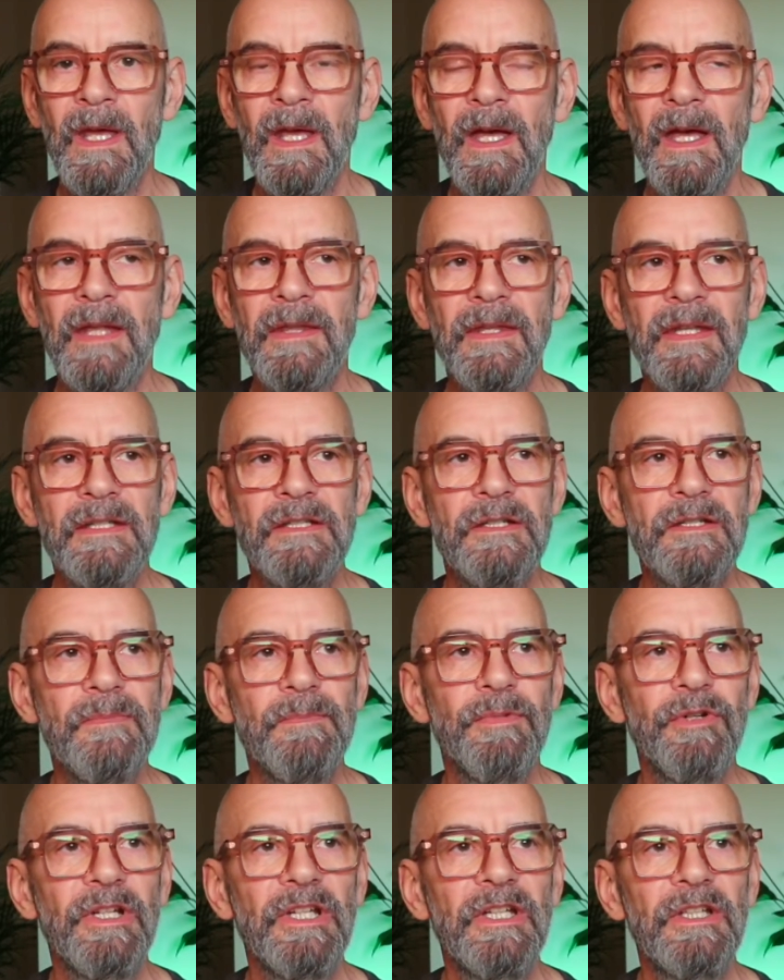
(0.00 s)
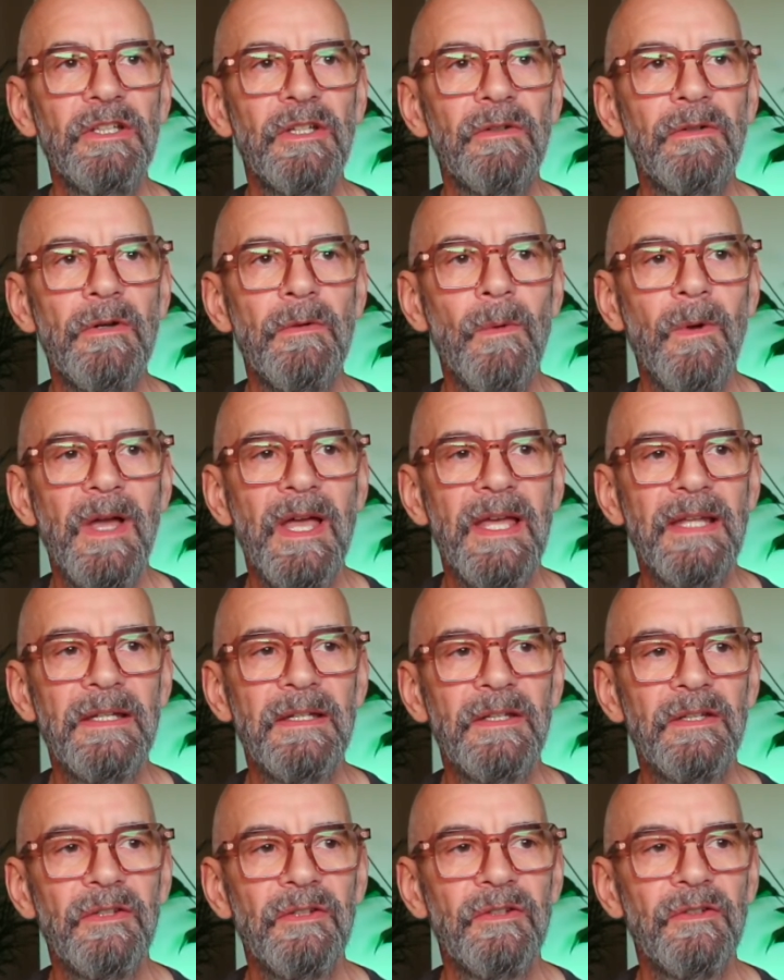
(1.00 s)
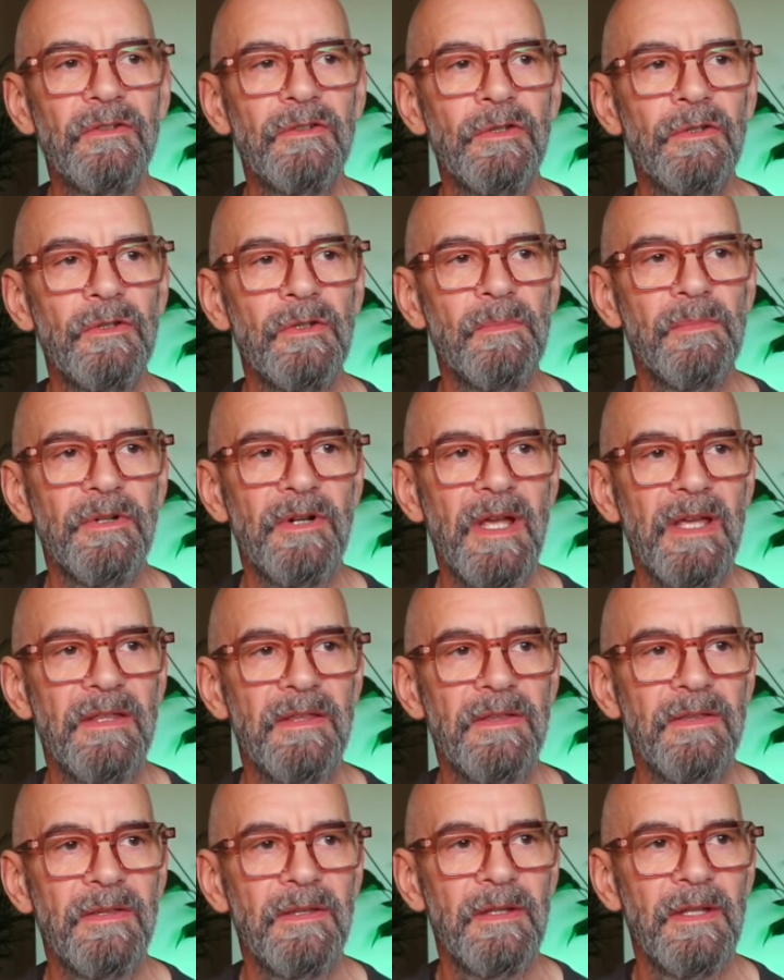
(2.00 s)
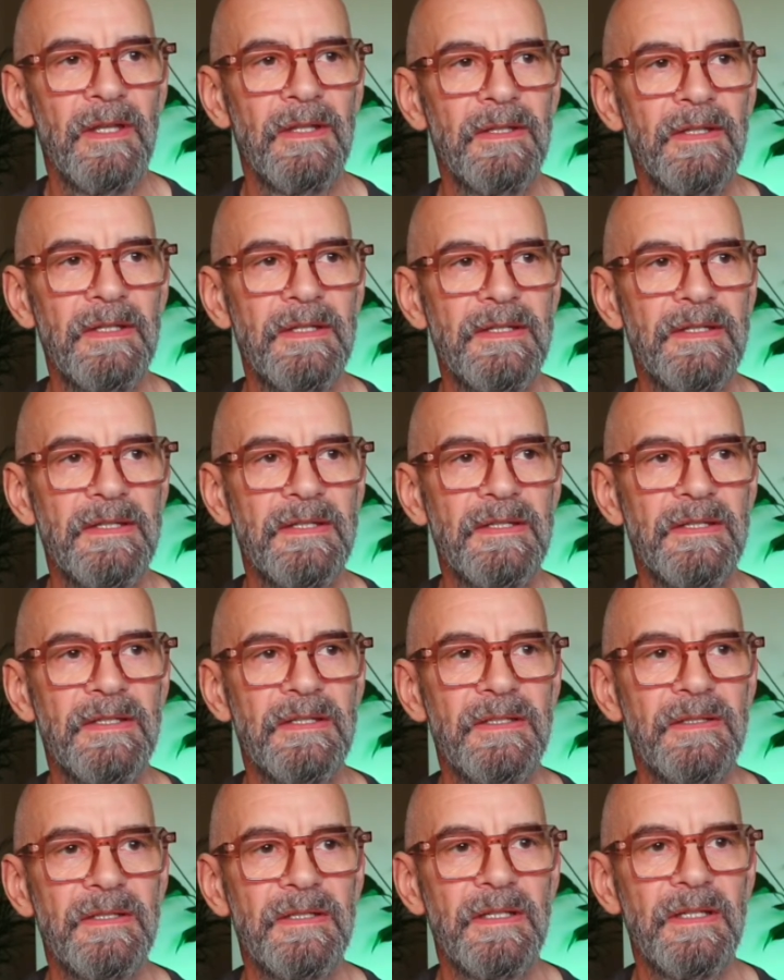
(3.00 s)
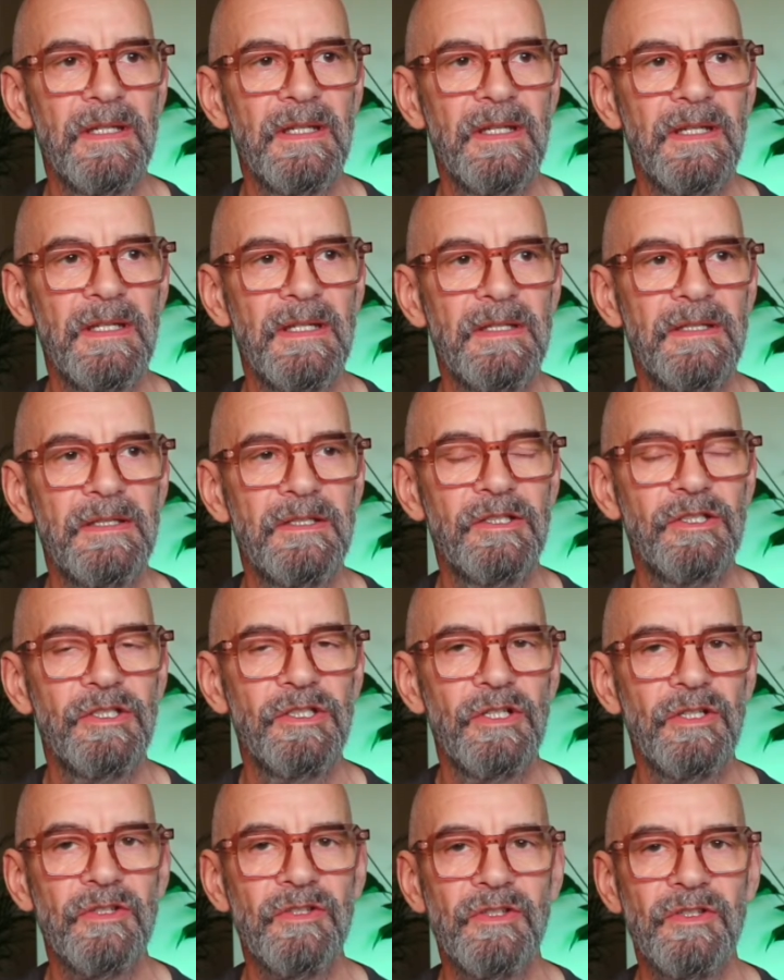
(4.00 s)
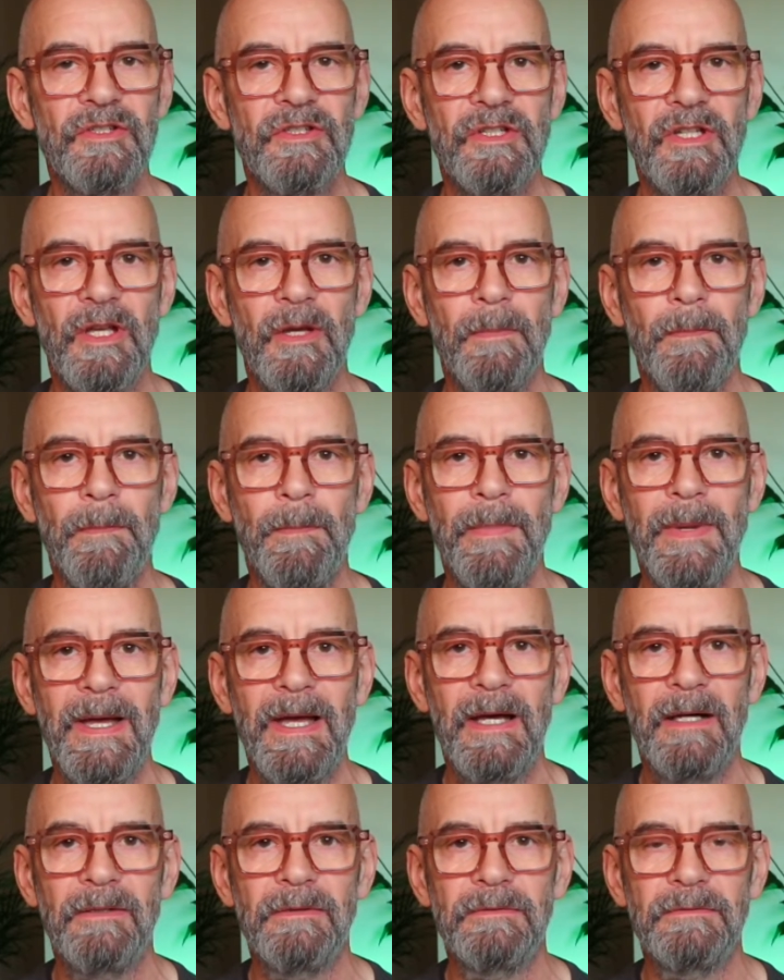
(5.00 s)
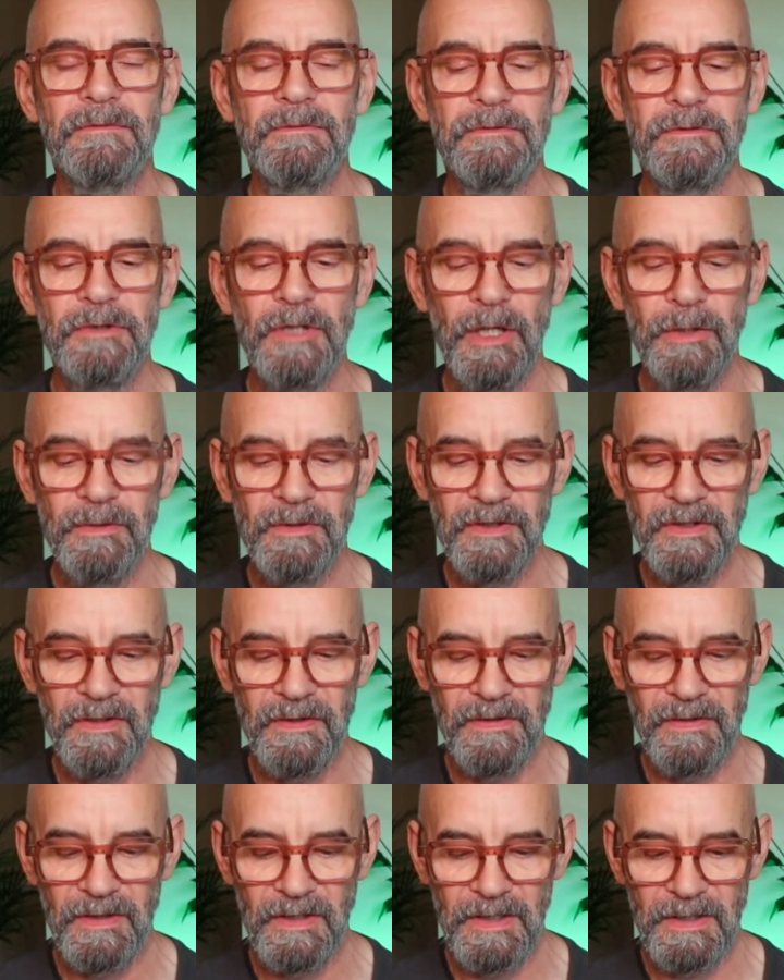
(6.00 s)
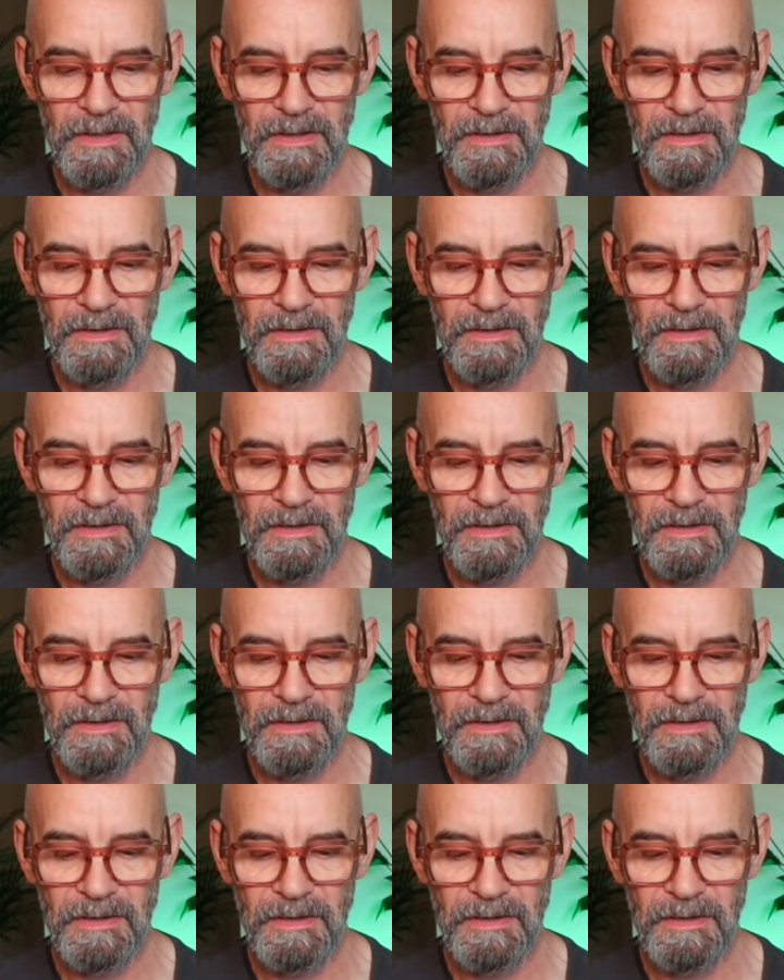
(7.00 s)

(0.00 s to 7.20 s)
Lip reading: And then just bringing your awareness to the breath, and this is just about noticing.